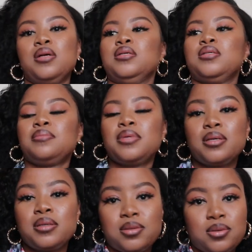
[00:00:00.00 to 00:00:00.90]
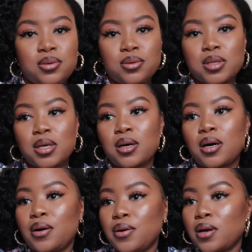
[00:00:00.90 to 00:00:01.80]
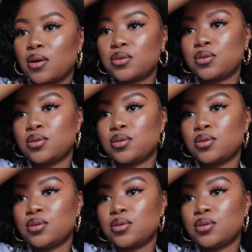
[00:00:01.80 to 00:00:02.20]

Somebody needs to go tell Kauhelo